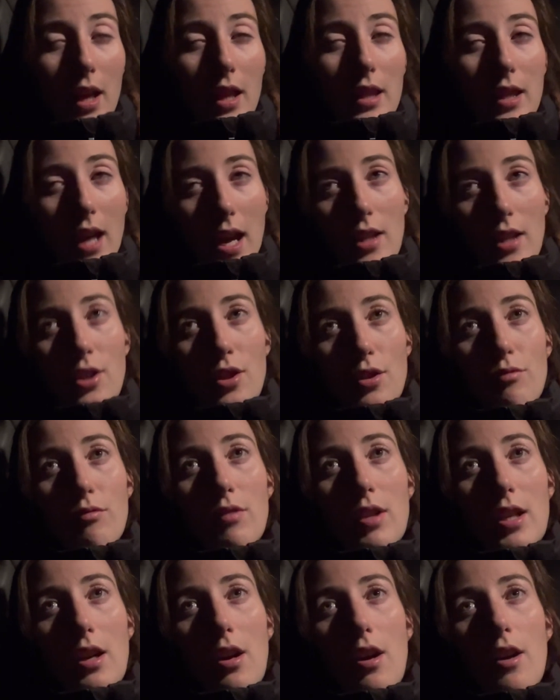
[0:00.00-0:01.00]
That's just
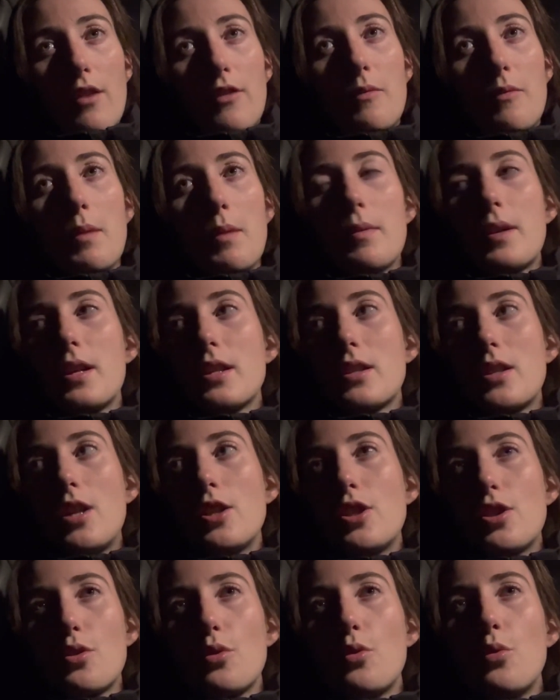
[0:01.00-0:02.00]
really hard for me because I
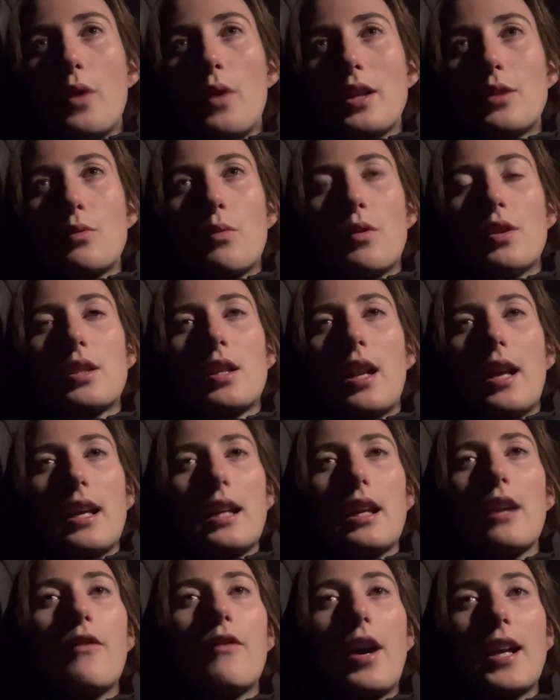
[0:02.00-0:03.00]
just always want to, like,
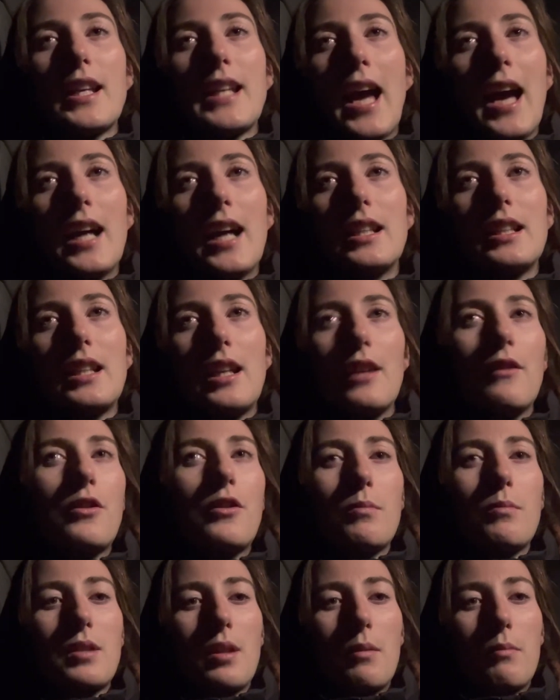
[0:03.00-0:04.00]
if I can give
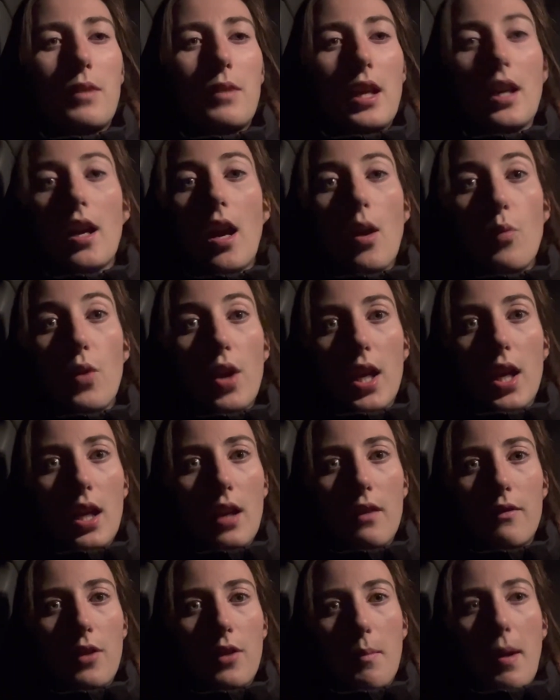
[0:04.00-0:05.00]
them something, I want to
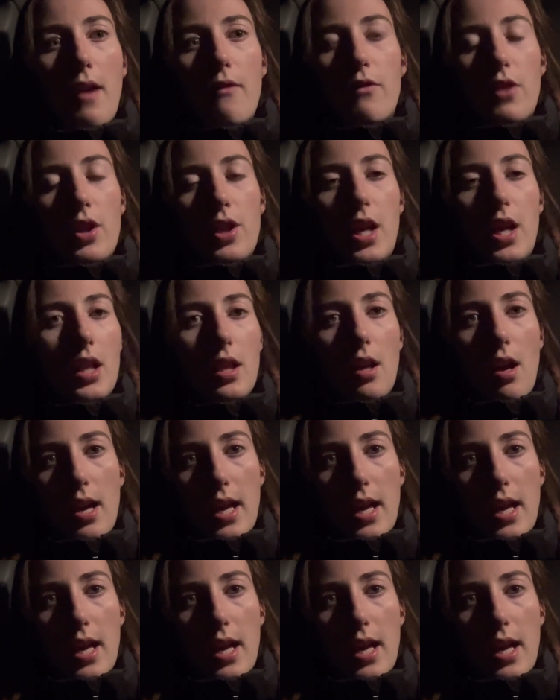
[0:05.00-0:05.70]
give them everything that I